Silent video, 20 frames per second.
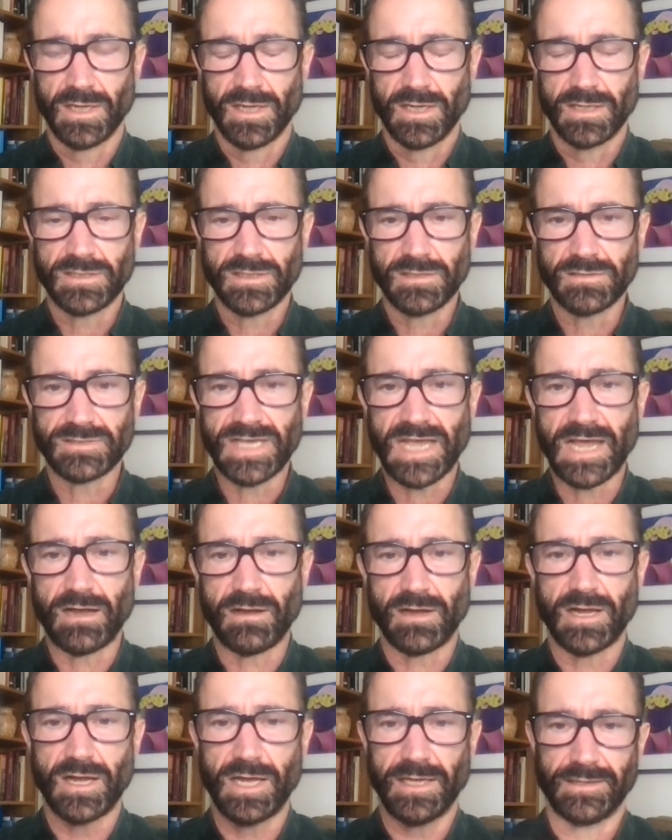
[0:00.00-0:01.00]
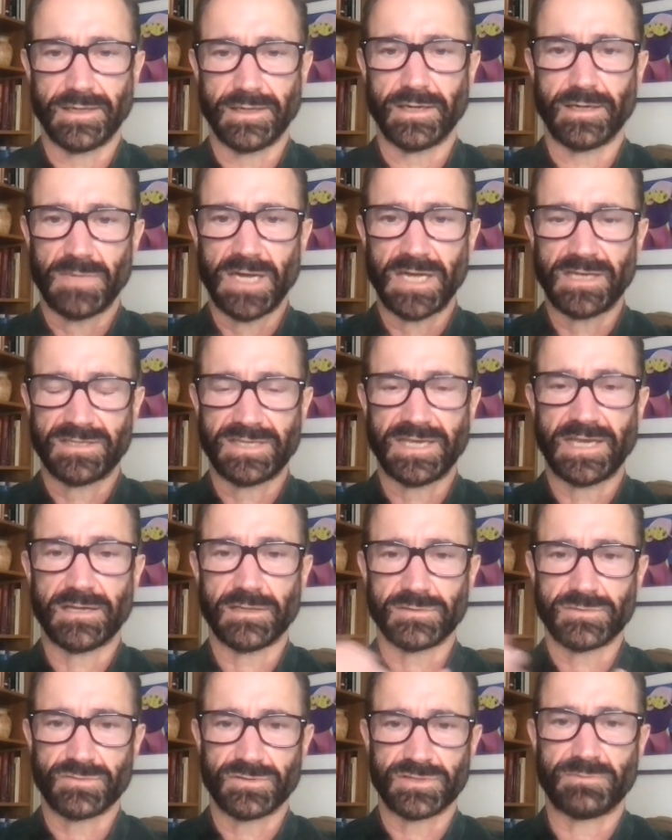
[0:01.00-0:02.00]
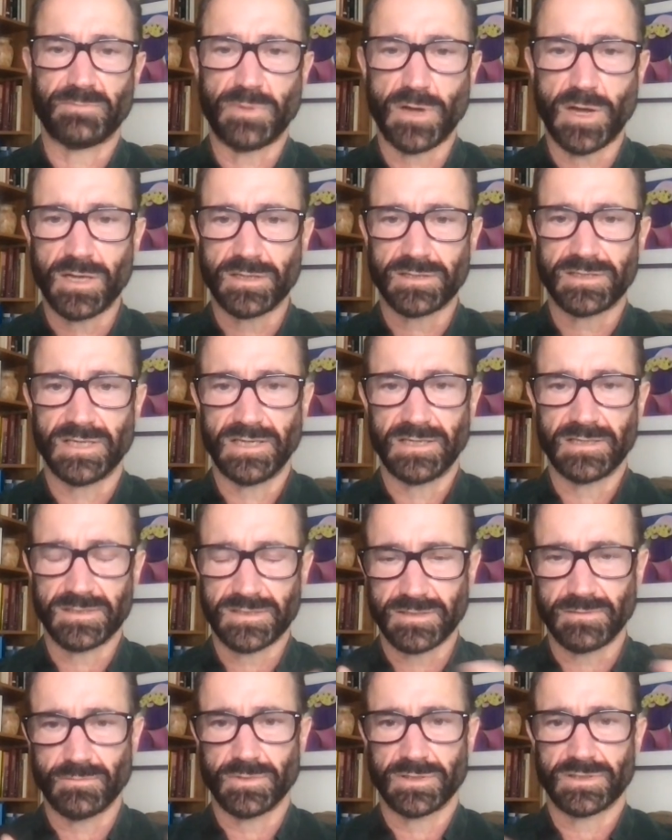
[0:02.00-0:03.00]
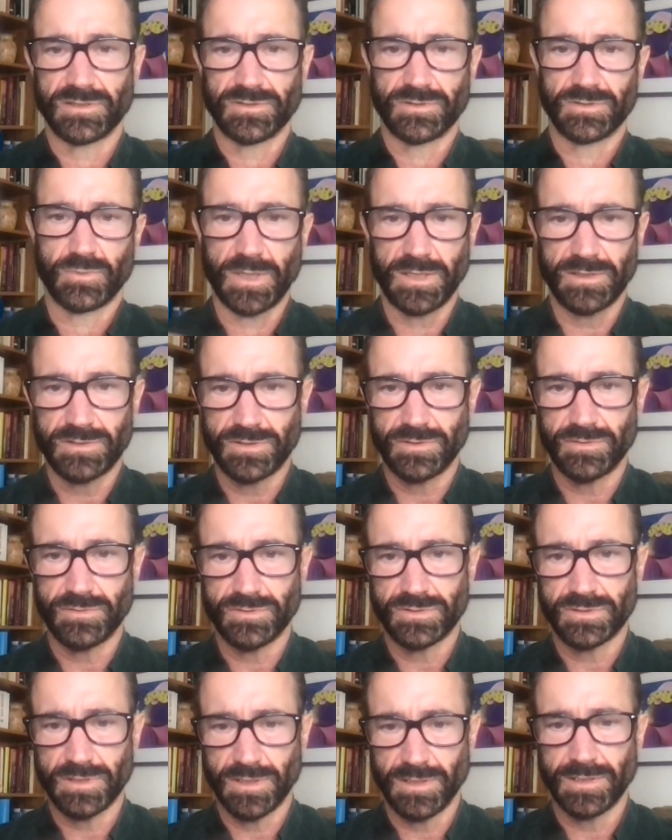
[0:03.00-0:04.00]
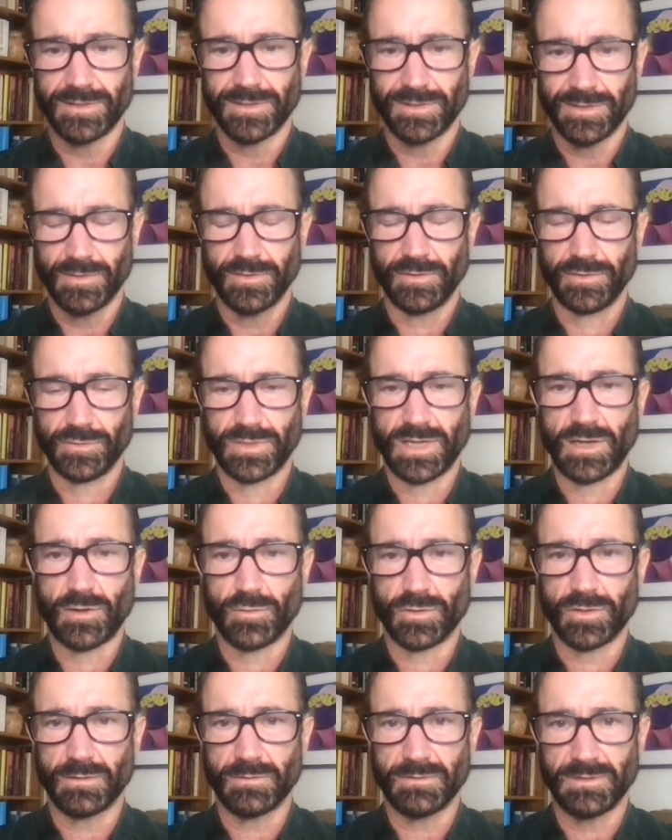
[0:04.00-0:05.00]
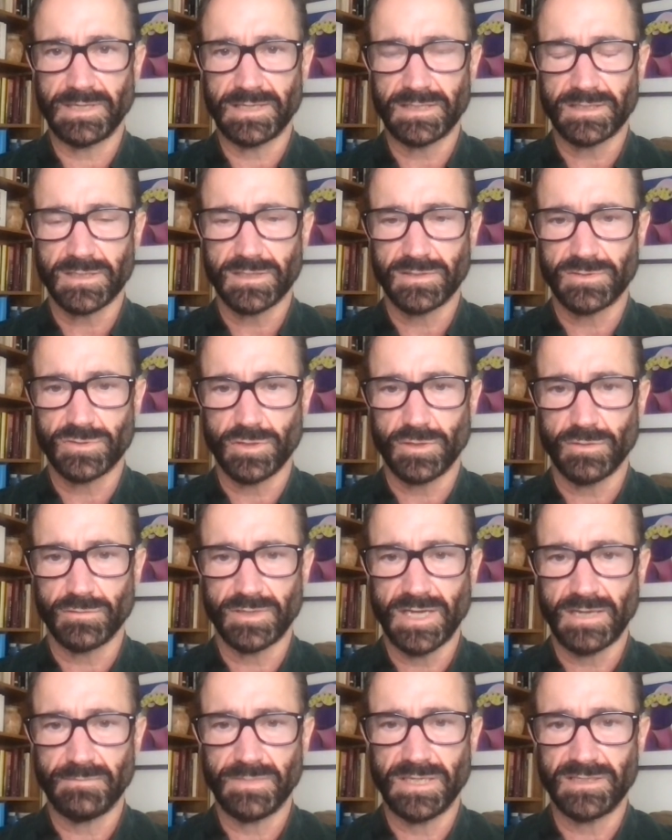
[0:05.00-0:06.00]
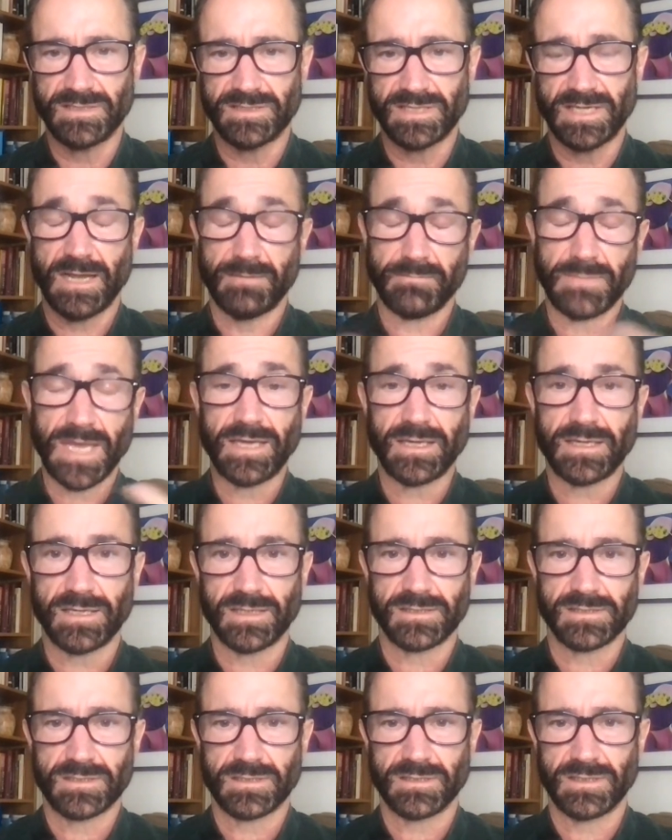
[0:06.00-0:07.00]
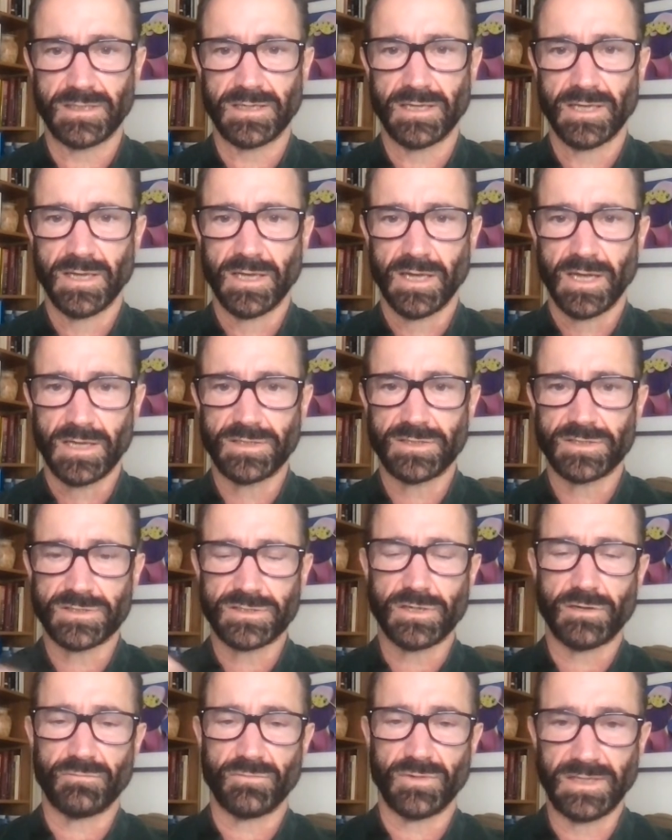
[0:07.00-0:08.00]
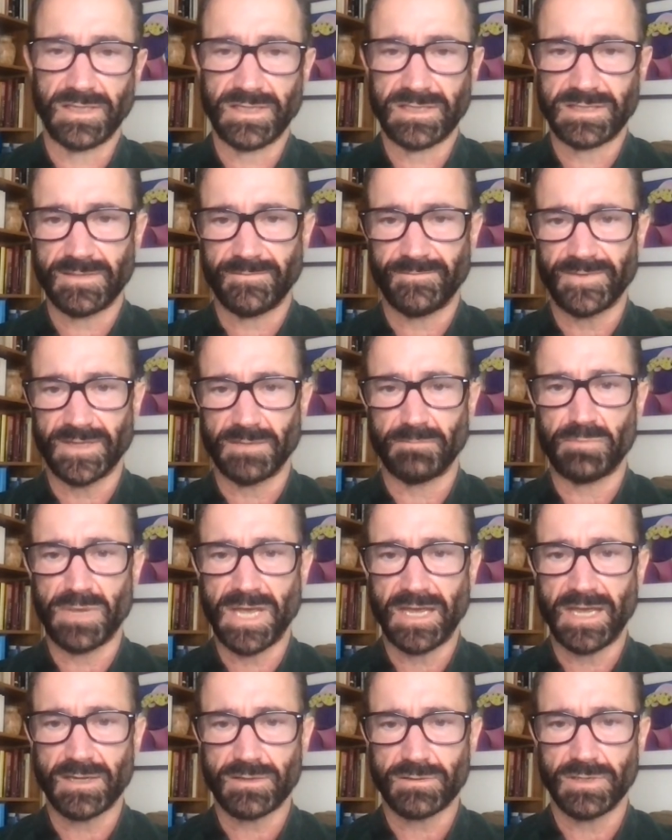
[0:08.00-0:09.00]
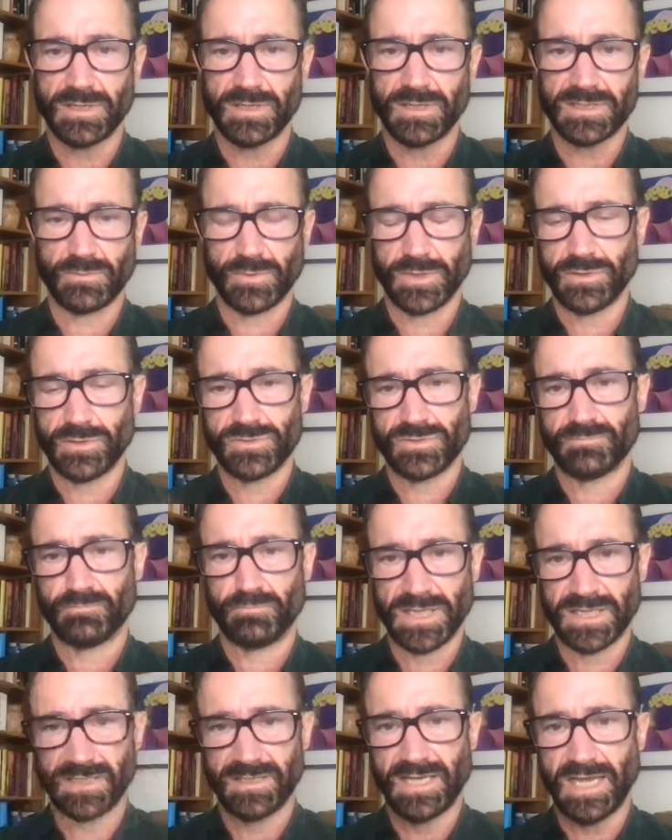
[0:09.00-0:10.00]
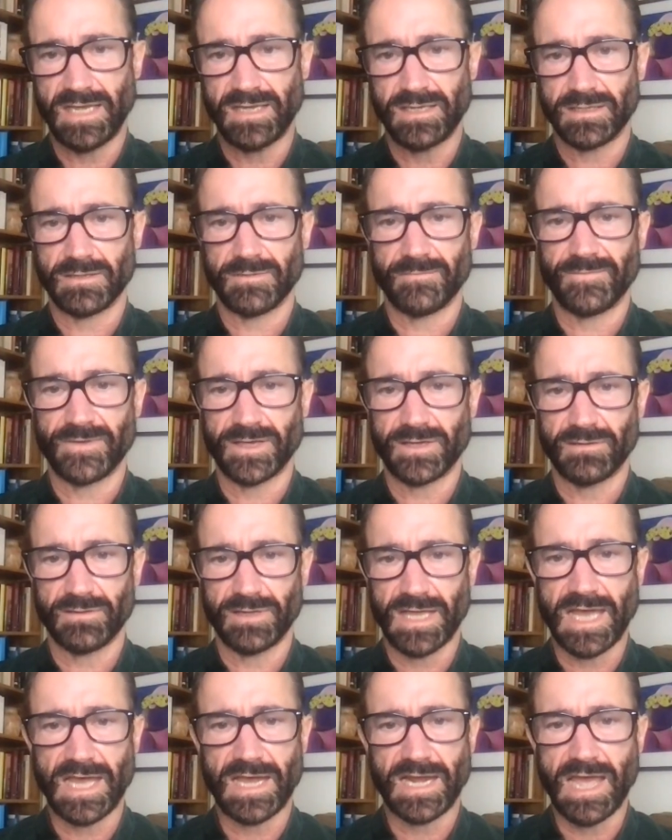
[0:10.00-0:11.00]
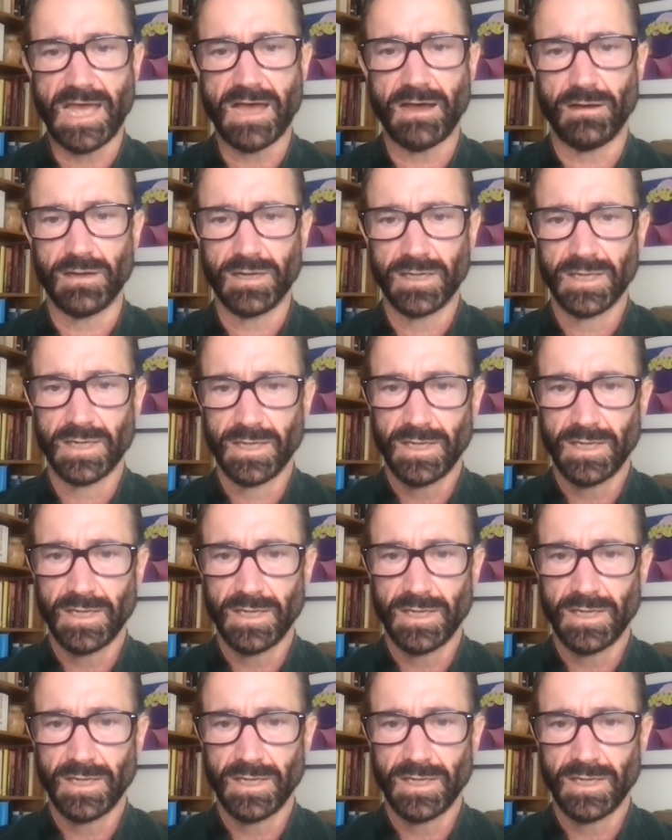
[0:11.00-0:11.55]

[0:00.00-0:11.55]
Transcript: It turns out my cells respond to insulin, which is what's used. Uh, you don't normally need to control diabetes. And I make insulin. I just don't release it from the pancreas. We use big data to figure that out.